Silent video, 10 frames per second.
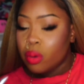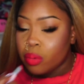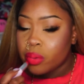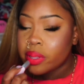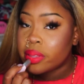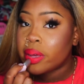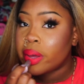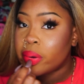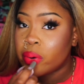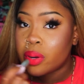One thing I
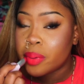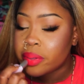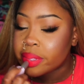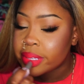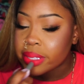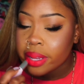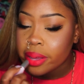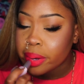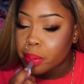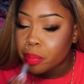note about this
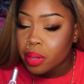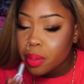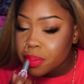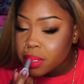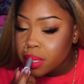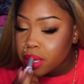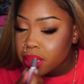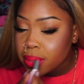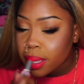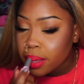like lipstick
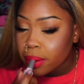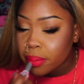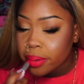is like,